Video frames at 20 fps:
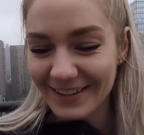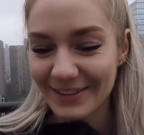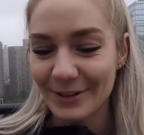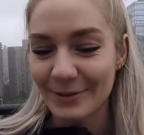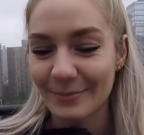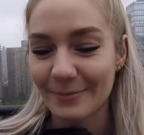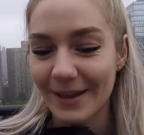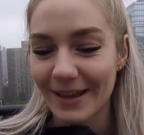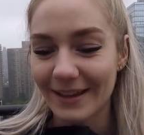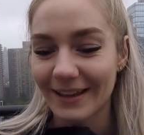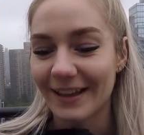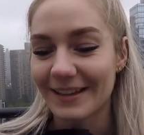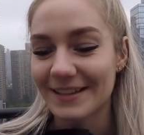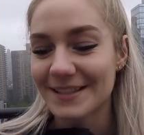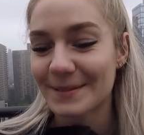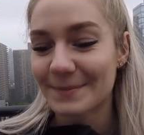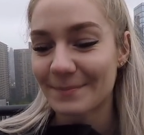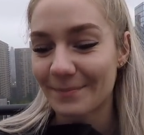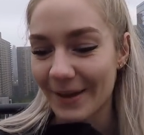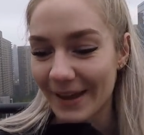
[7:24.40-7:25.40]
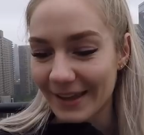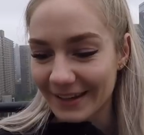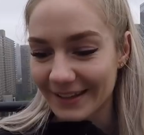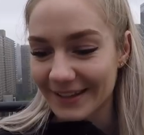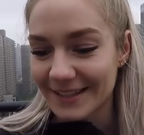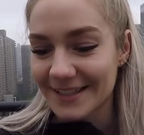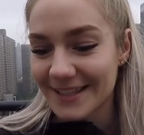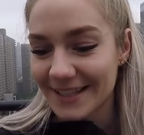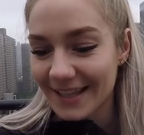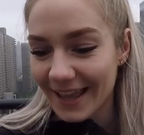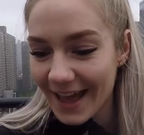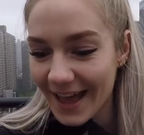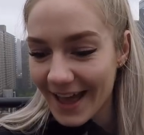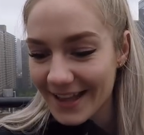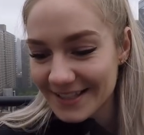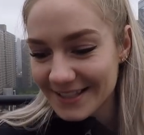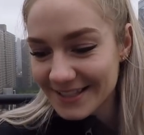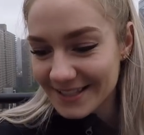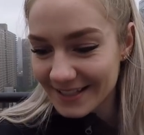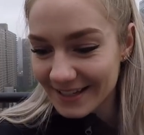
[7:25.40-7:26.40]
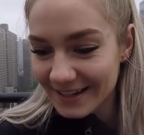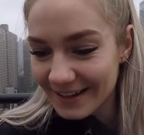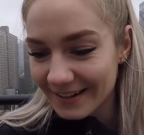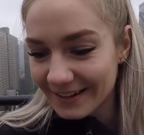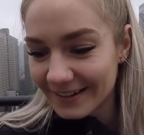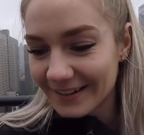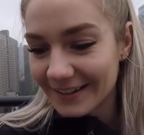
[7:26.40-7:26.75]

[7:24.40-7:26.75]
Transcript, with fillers: You make us spend his cash, yeah.